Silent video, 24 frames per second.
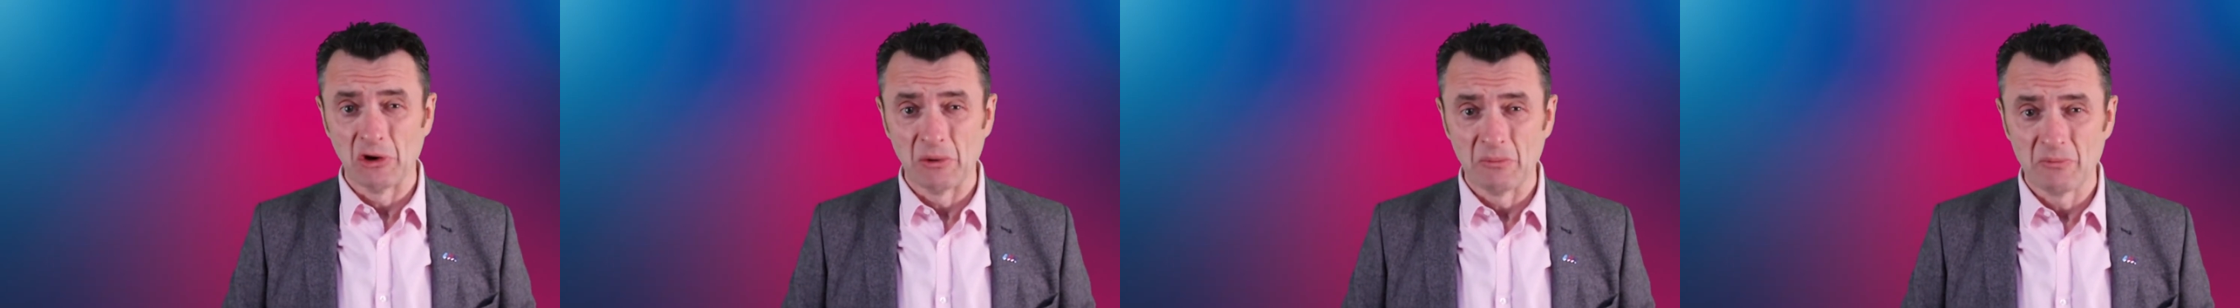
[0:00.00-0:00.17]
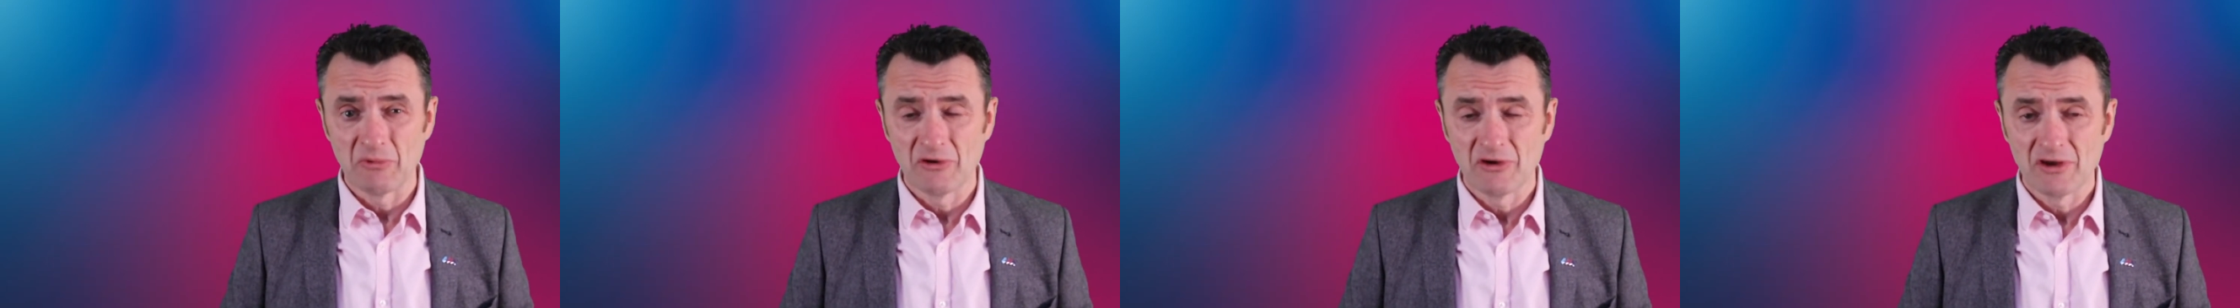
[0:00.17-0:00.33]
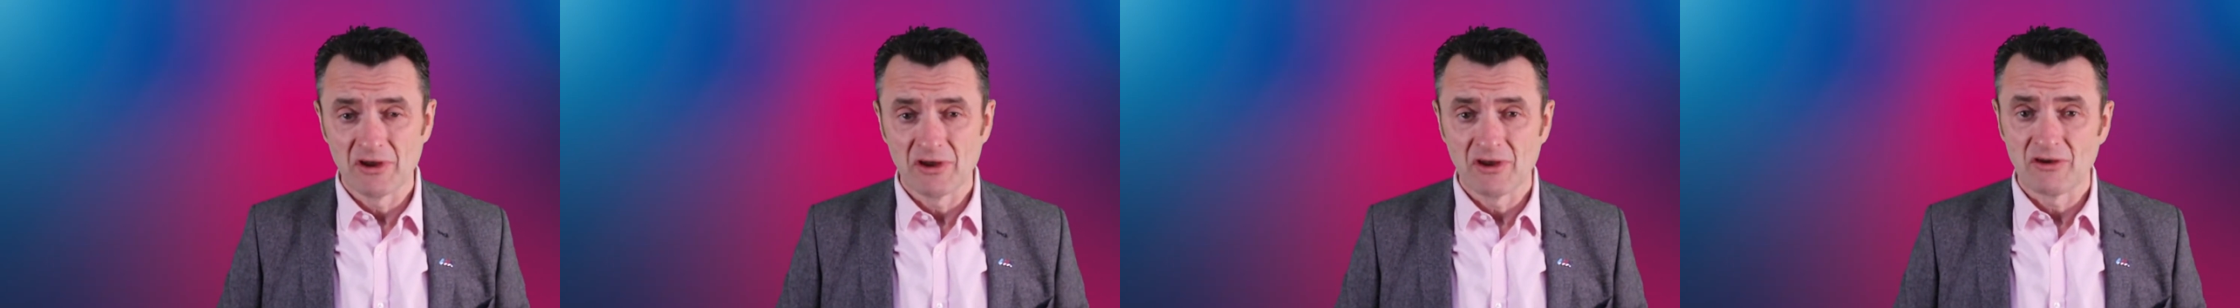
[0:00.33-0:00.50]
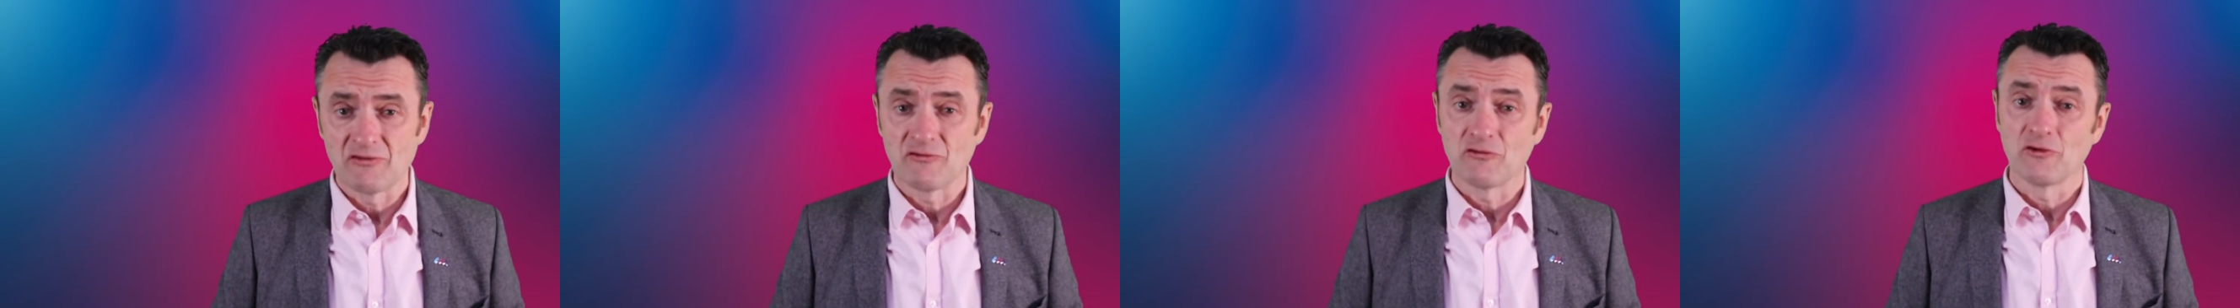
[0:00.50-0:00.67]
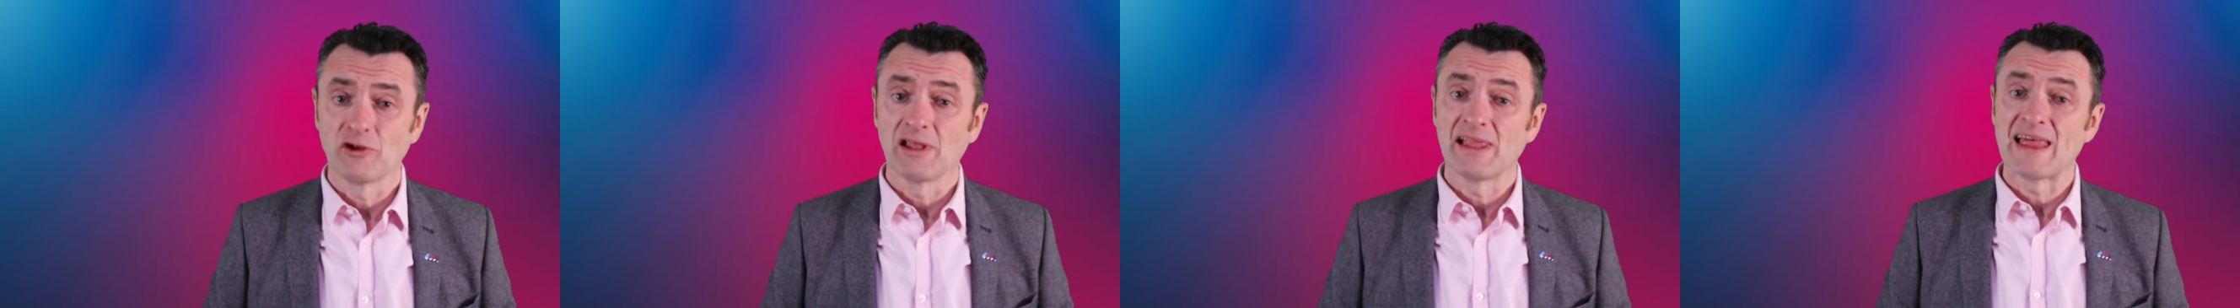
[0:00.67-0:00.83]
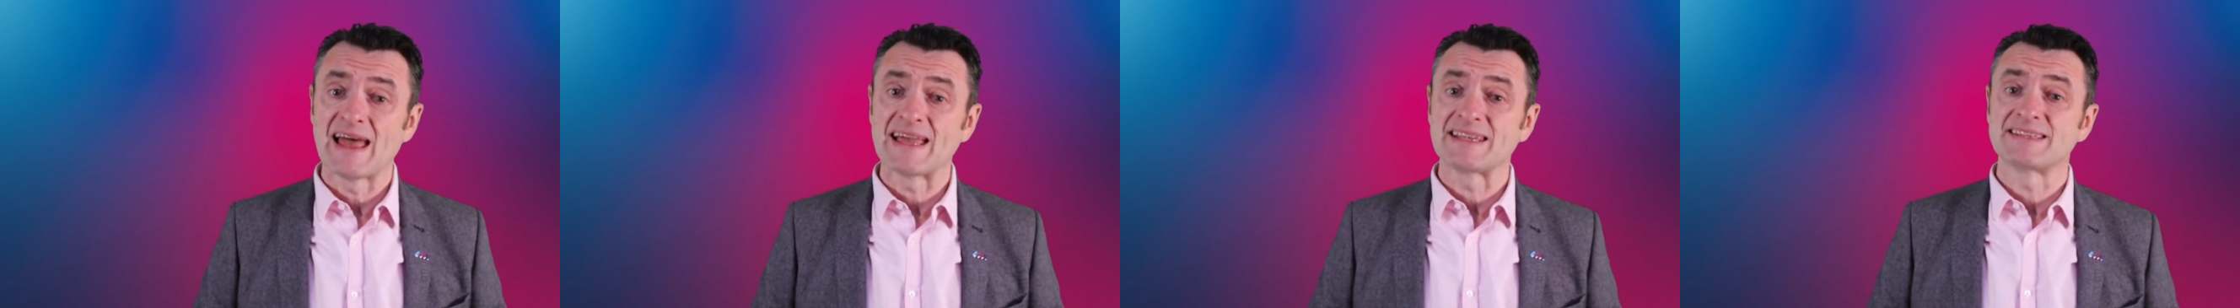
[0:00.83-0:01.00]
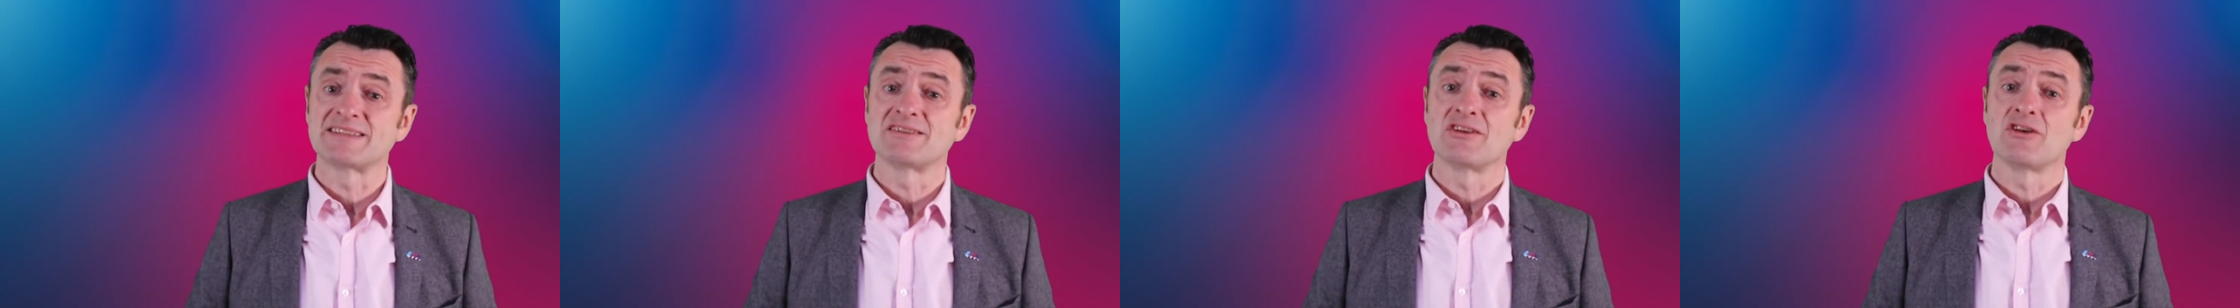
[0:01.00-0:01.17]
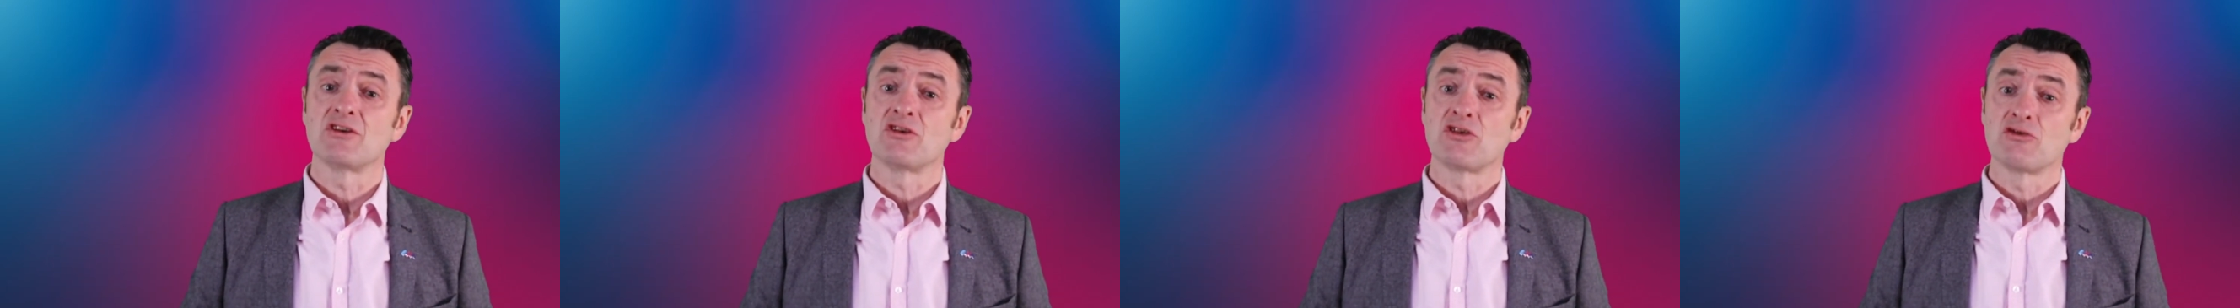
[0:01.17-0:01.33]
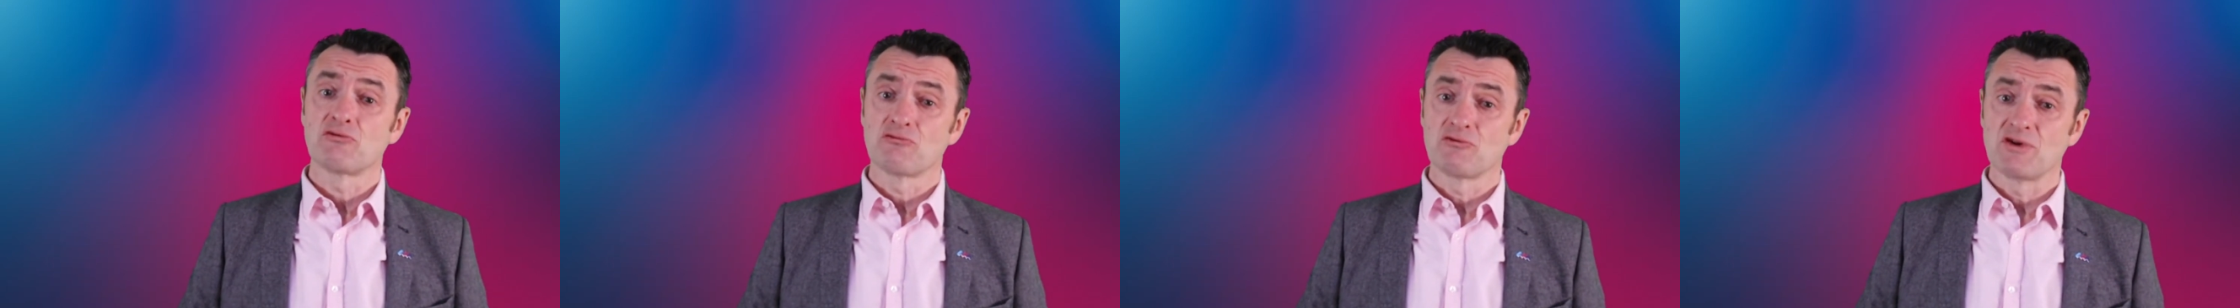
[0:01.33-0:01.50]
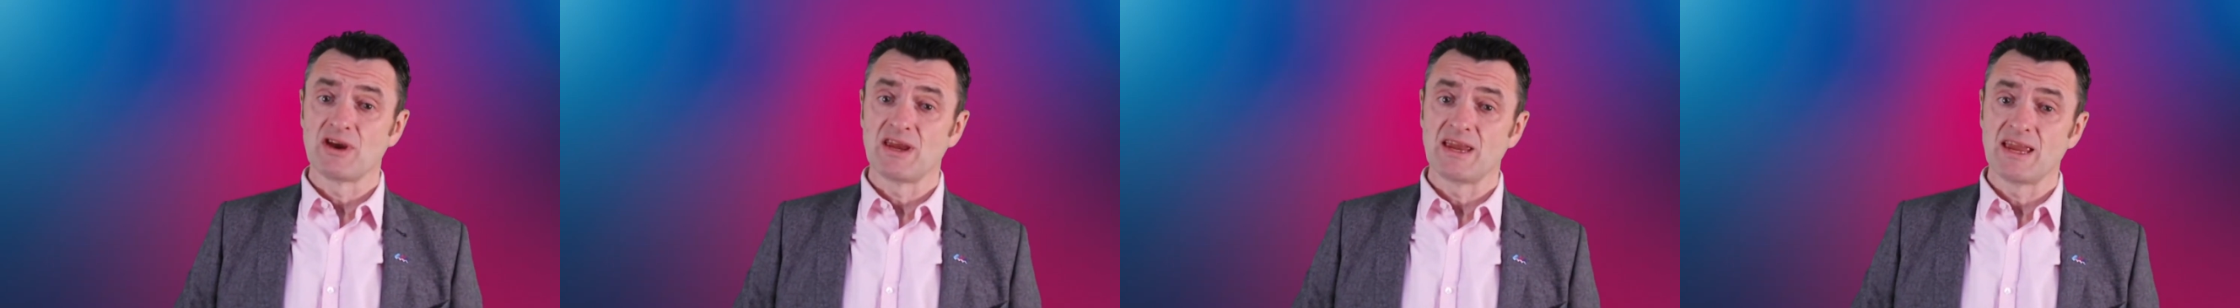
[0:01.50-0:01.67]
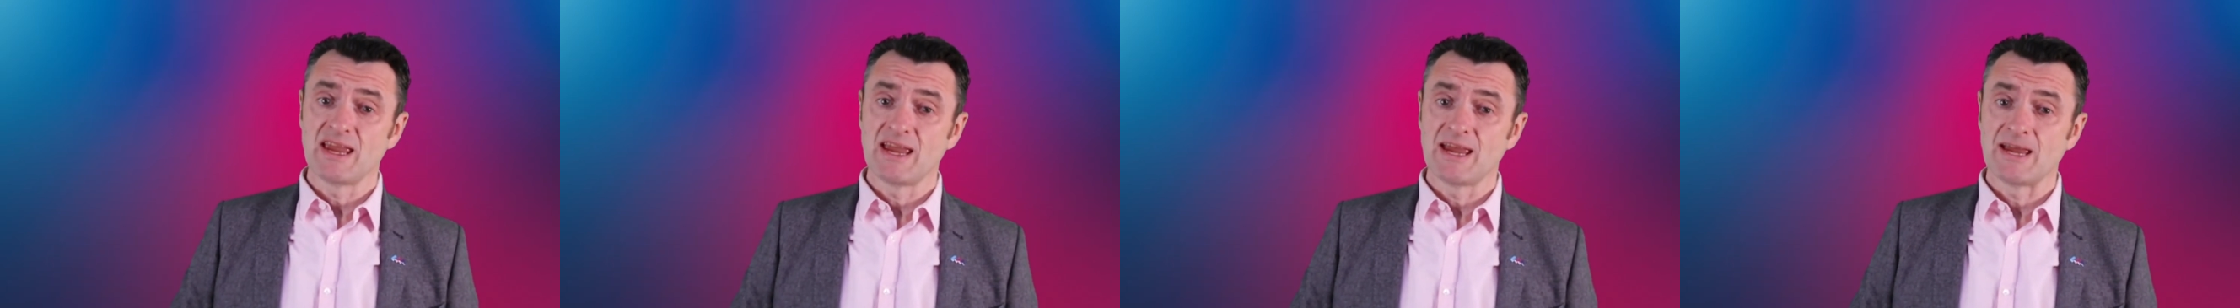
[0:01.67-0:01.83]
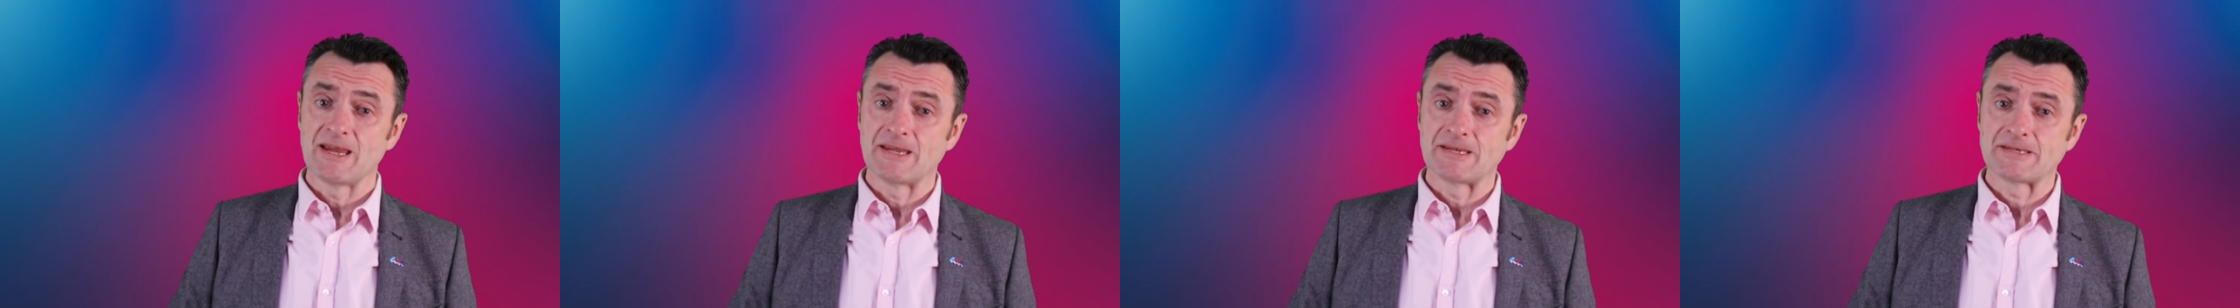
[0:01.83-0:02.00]
up for the last 3
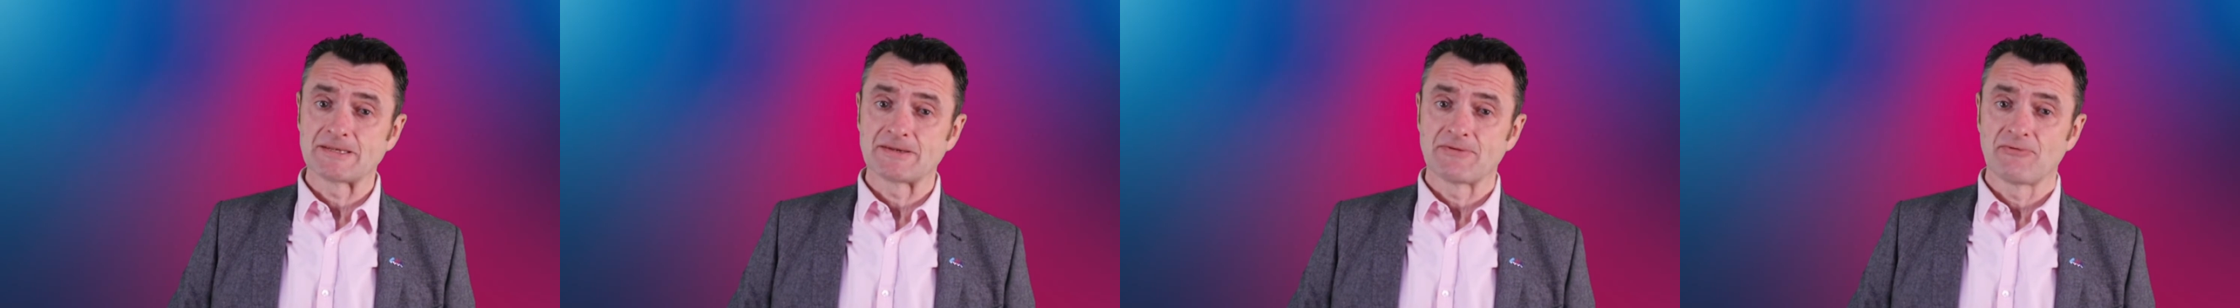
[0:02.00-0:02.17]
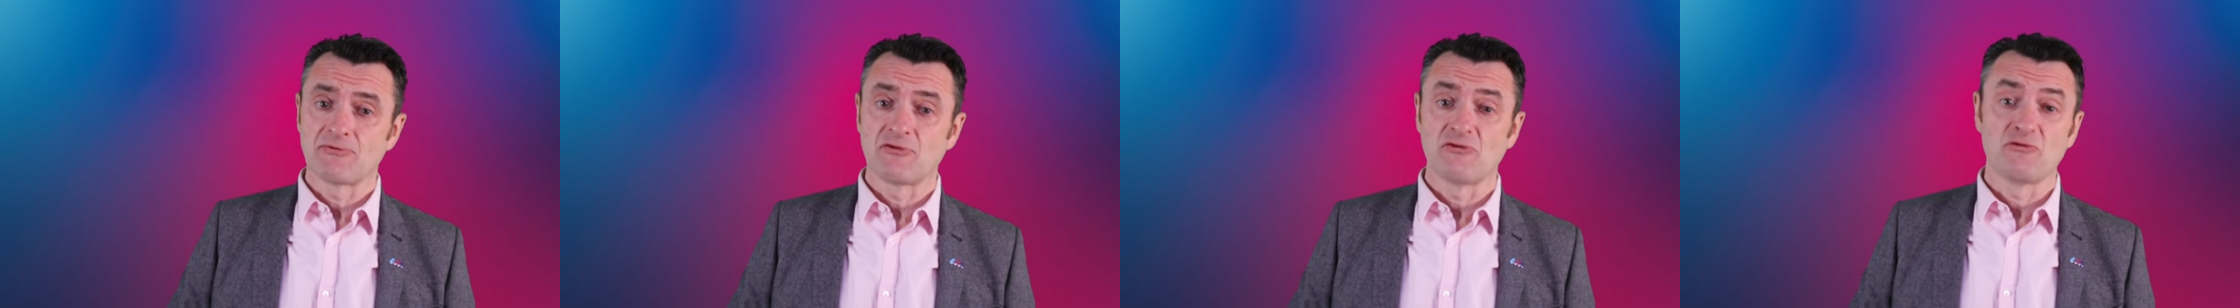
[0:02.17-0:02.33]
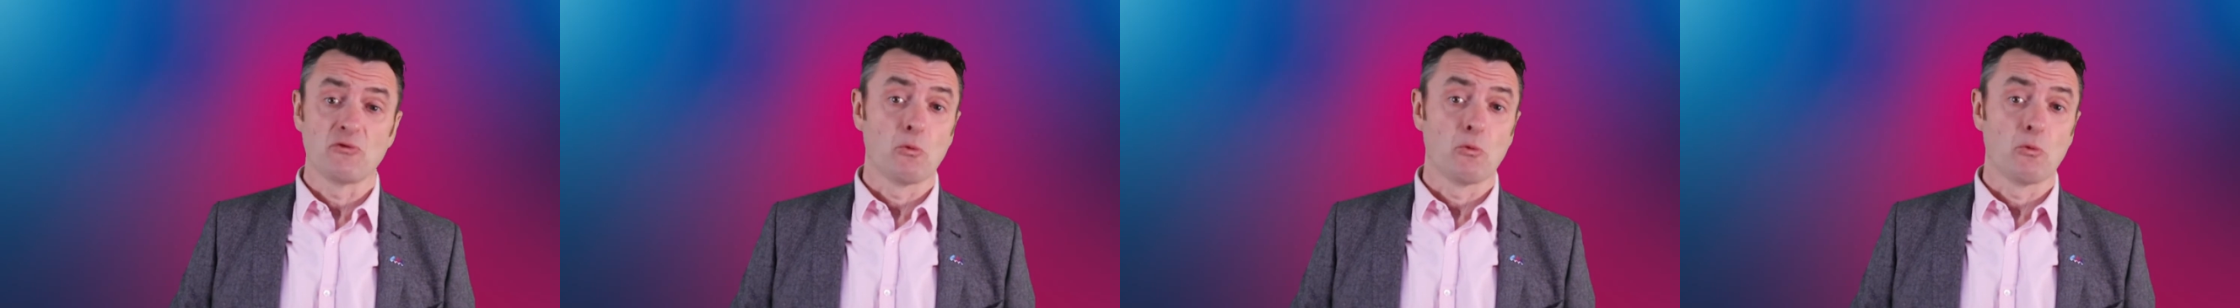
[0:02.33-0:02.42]
years,